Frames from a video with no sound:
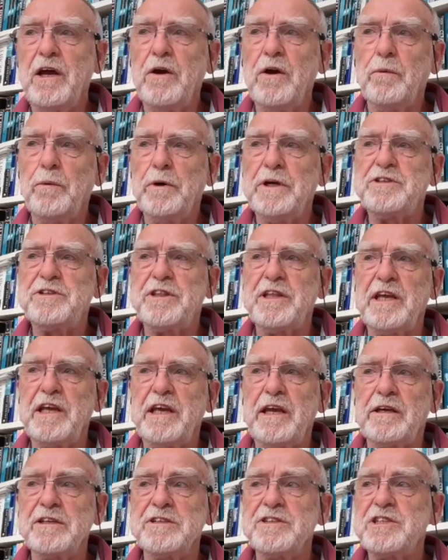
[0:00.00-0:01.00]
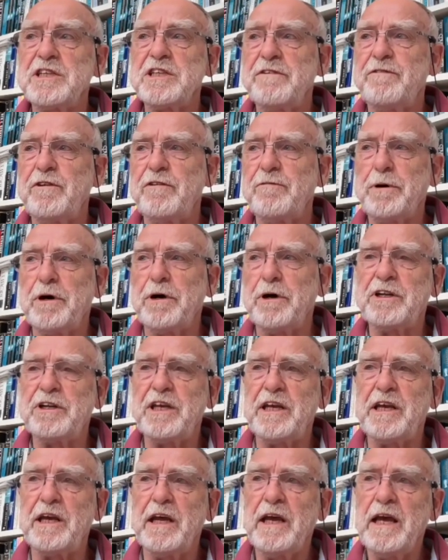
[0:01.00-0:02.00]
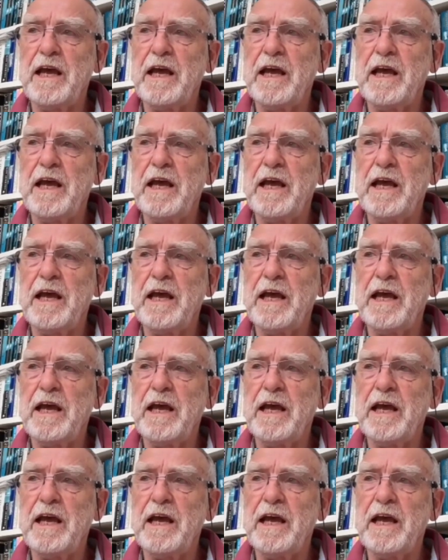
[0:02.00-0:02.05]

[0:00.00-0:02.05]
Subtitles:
which the Conservative Party